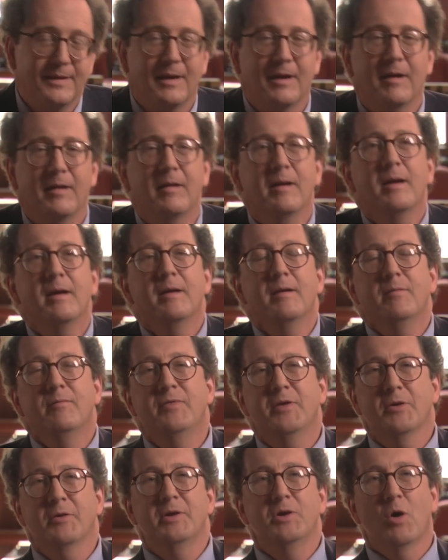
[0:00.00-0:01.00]
Uh,
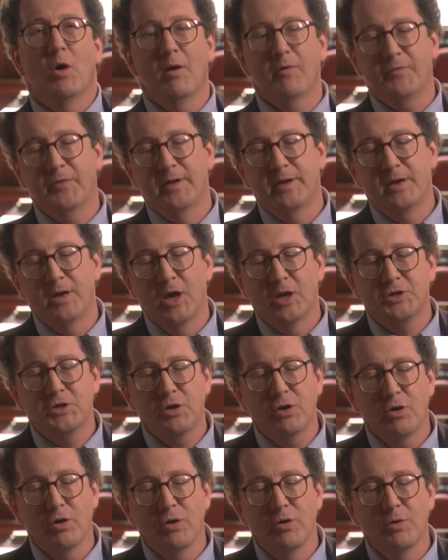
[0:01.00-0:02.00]
very often, a
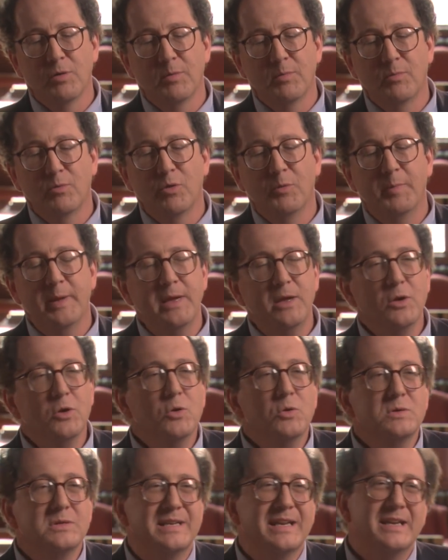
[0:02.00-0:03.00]
term will be
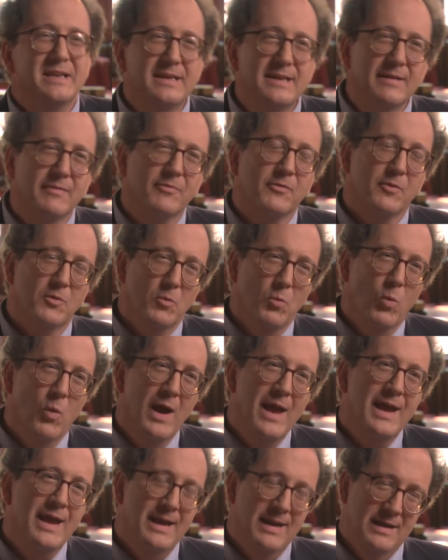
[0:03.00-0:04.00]
used in different
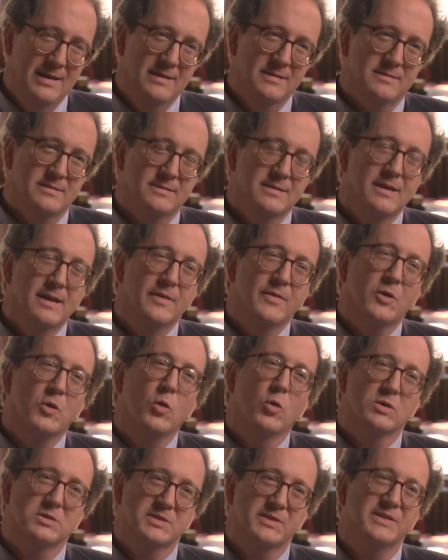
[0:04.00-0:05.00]
ways in the
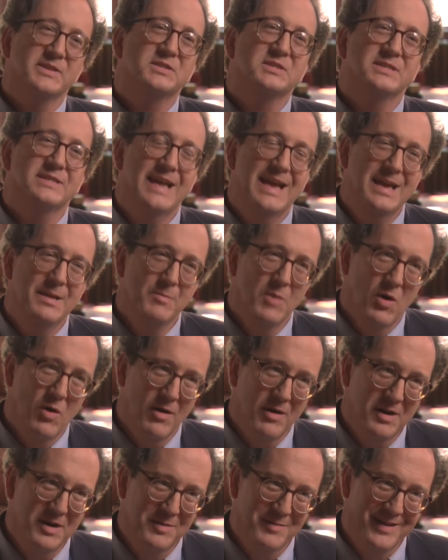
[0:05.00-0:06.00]
course of the same
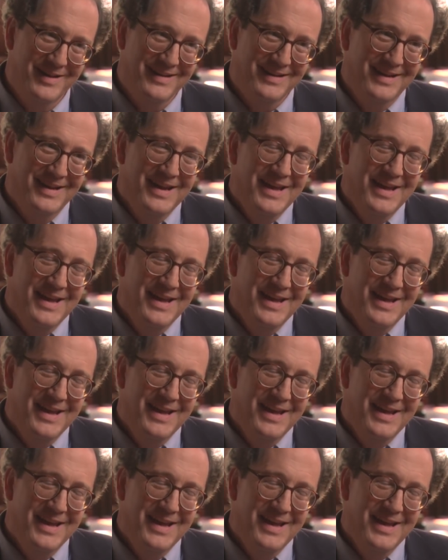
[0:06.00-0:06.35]
argument.